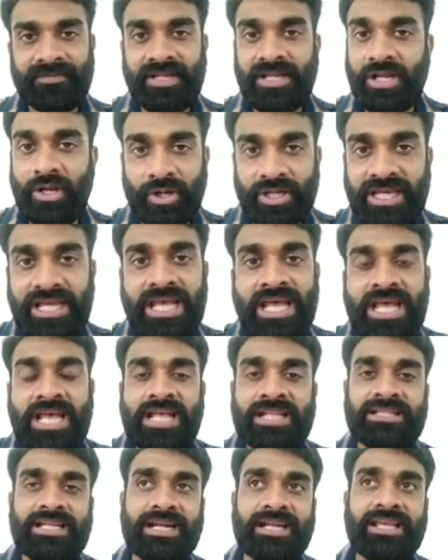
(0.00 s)
Okay,
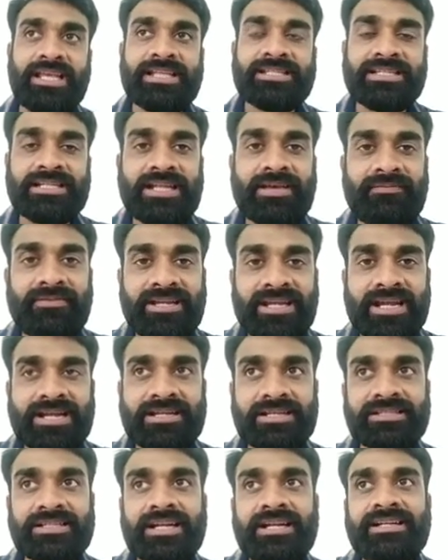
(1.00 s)
that each and every
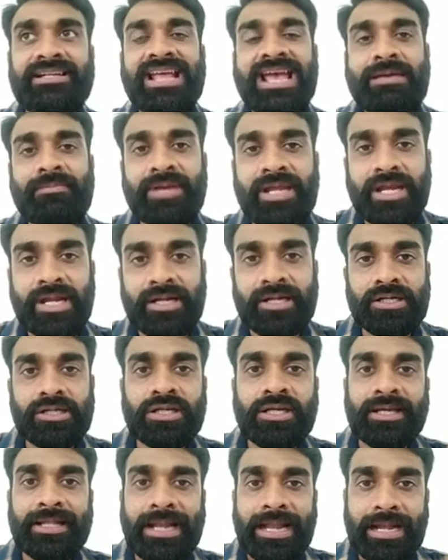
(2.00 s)
entry, that
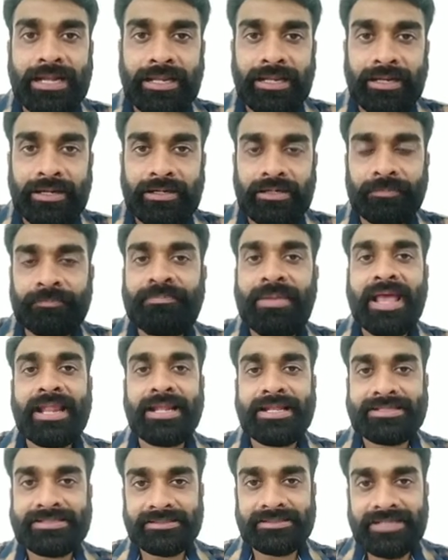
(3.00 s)
debit, credit,
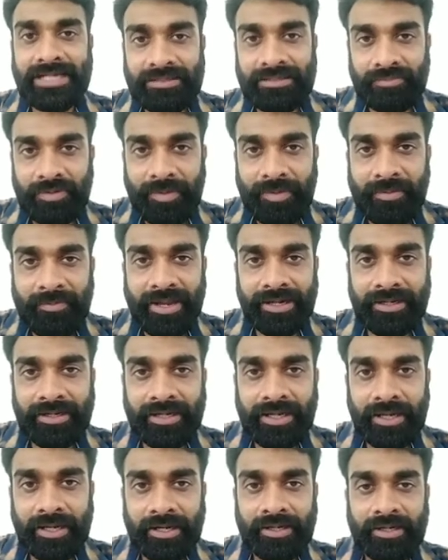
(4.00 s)
balance sheet that will be
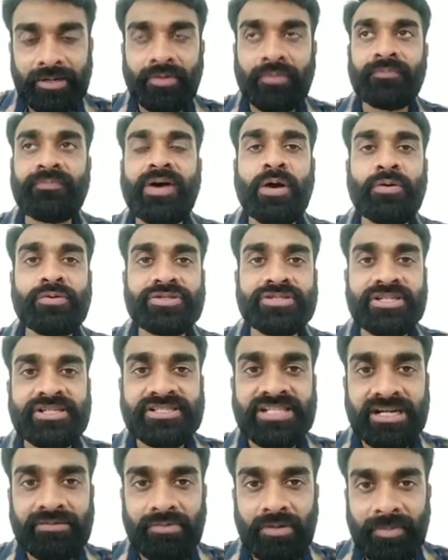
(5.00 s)
maintained, vouchers
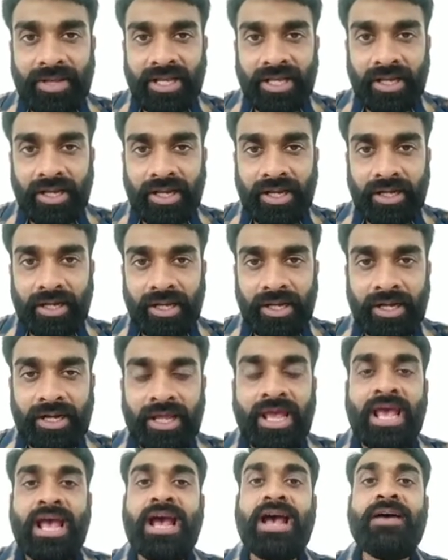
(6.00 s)
that will be created,
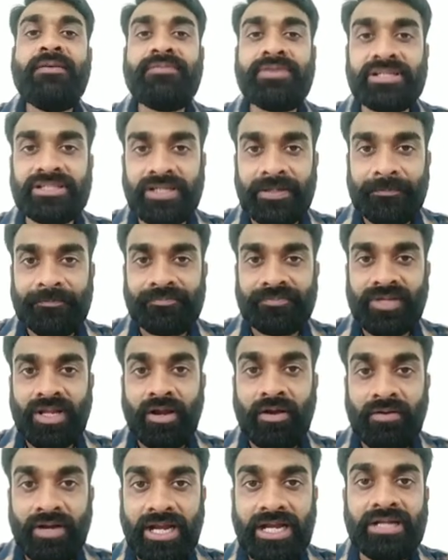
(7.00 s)
everything,
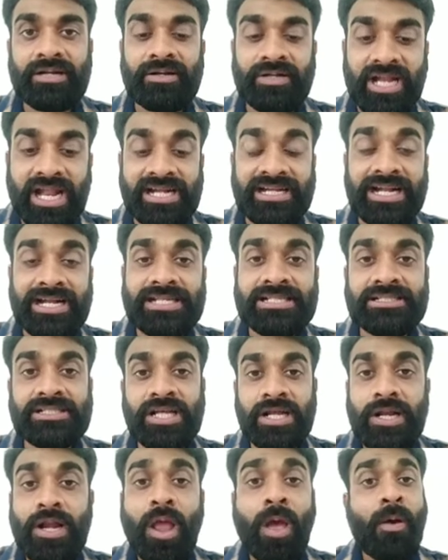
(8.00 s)
right, that is
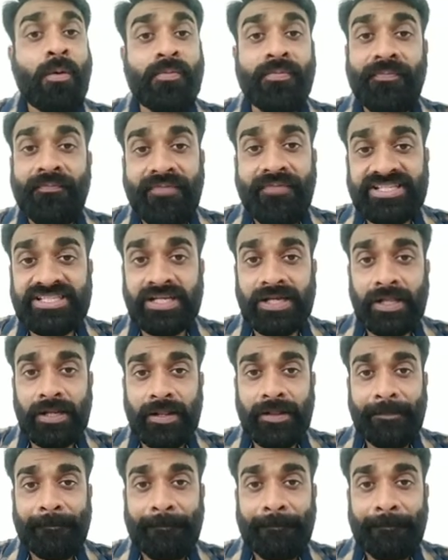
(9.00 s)
done physically.